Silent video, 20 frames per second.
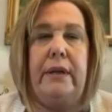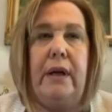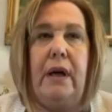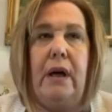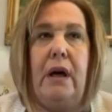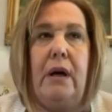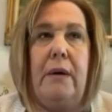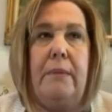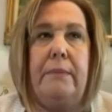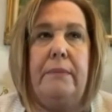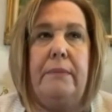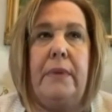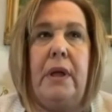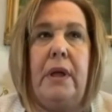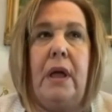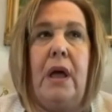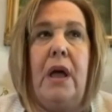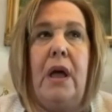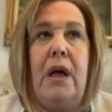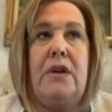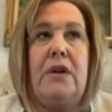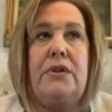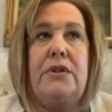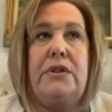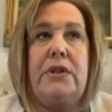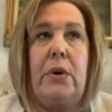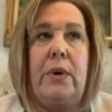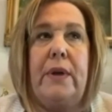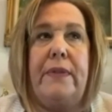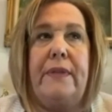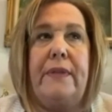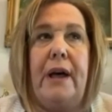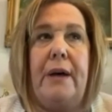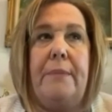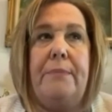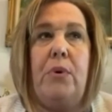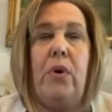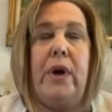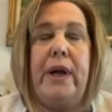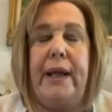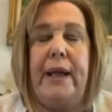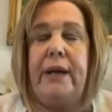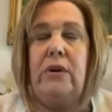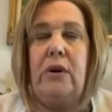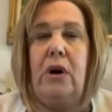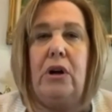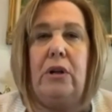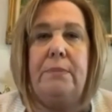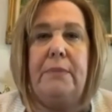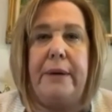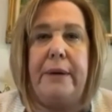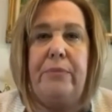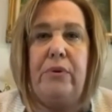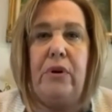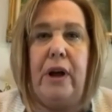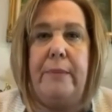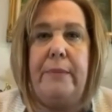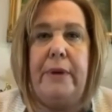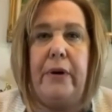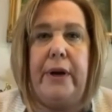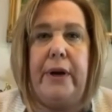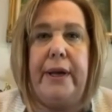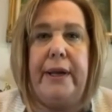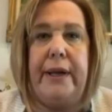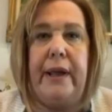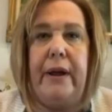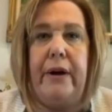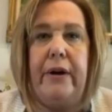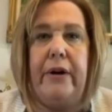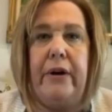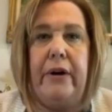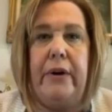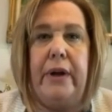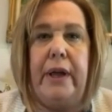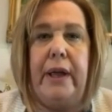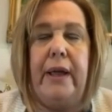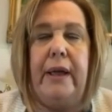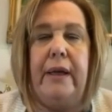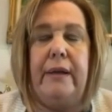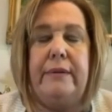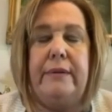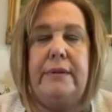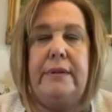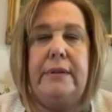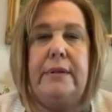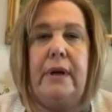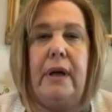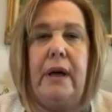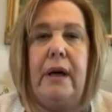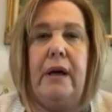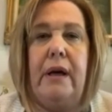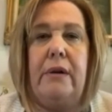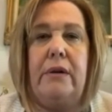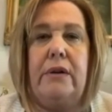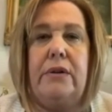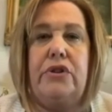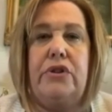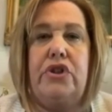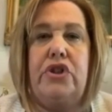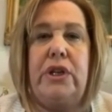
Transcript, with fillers: Um, so at that point, I called my primary care, and uh,